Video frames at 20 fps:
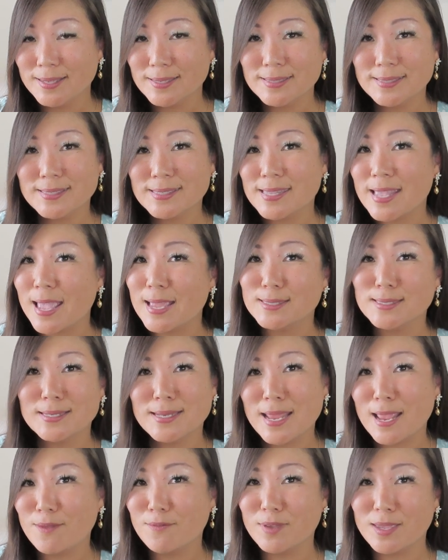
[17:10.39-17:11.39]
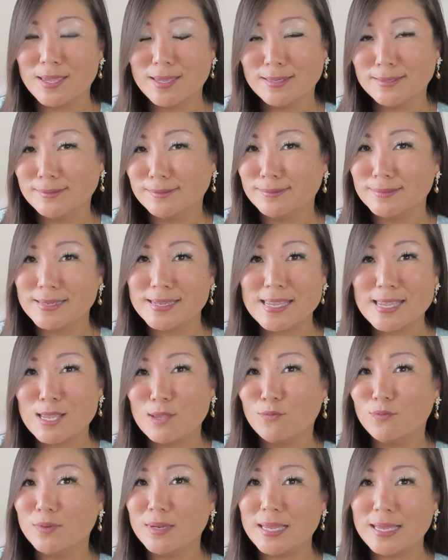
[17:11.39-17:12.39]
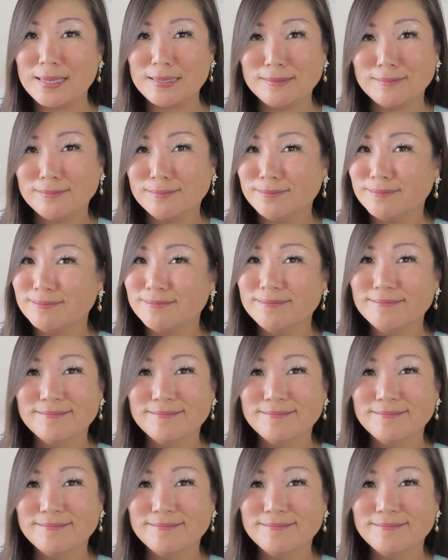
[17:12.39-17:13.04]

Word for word: Scandinavian evening,